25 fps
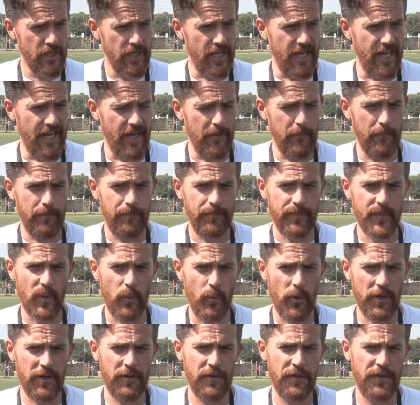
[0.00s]
Um,
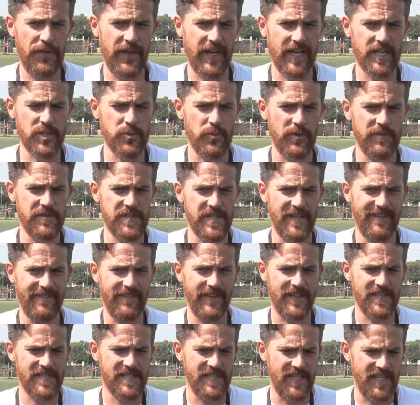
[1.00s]
one of the things we've
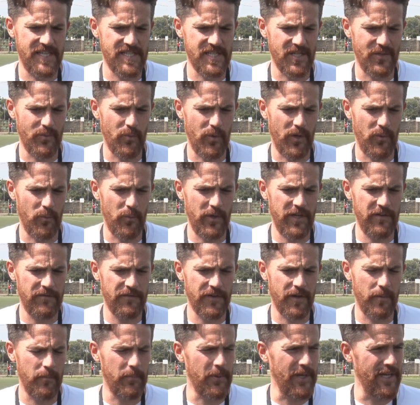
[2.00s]
seen this season, when
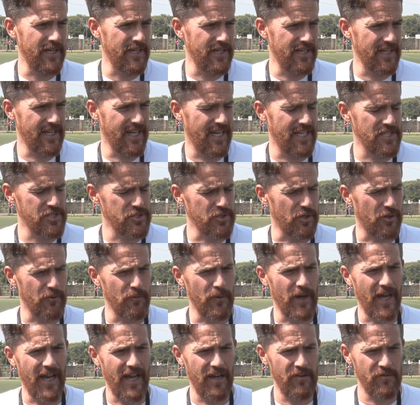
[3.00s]
we've competed against our
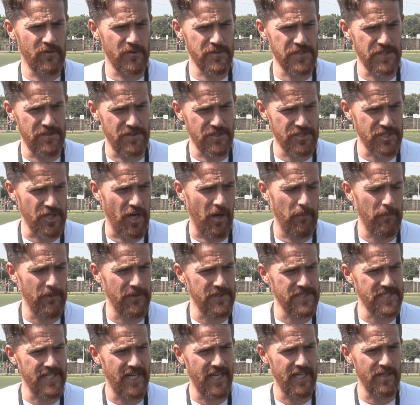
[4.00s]
rivals at the top
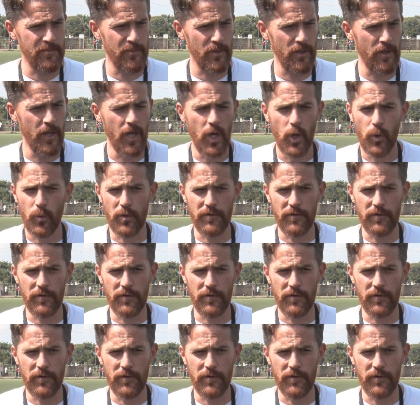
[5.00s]
of the table,